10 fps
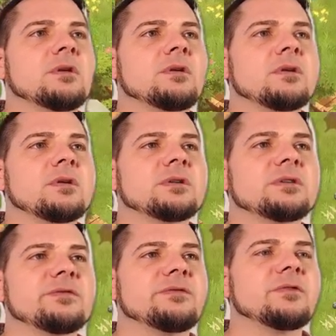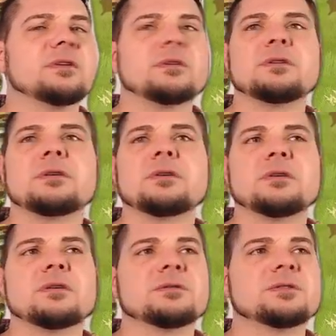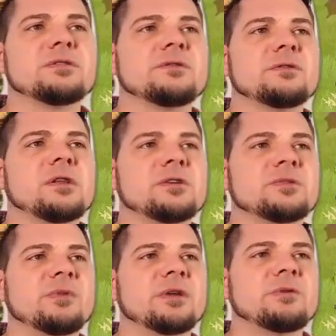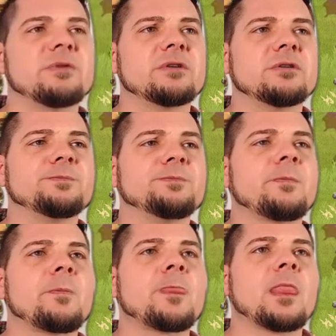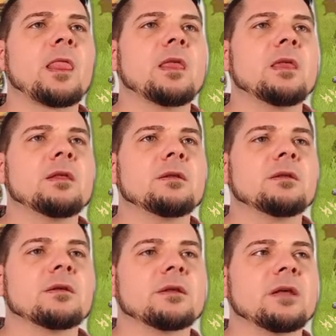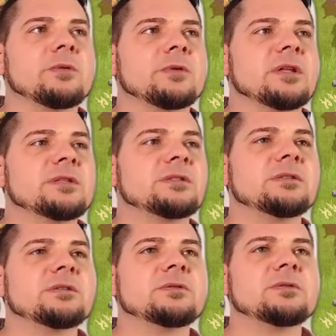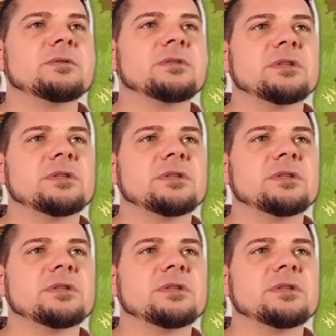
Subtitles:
on a different server that I was playing around on. Okay, well let's do this